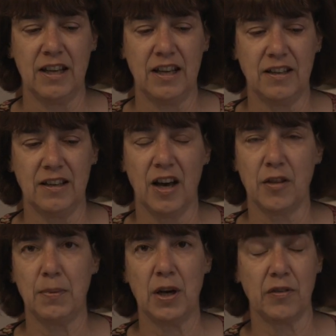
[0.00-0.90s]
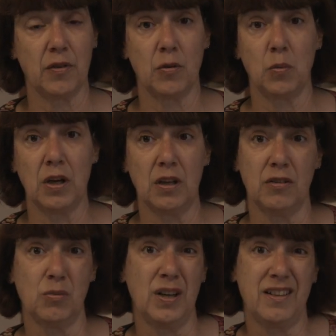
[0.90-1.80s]
in other parts of the
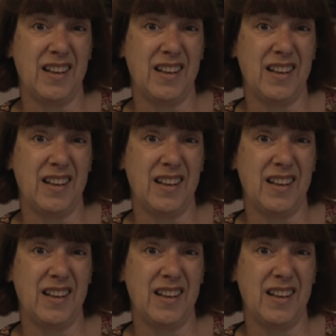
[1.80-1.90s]
world where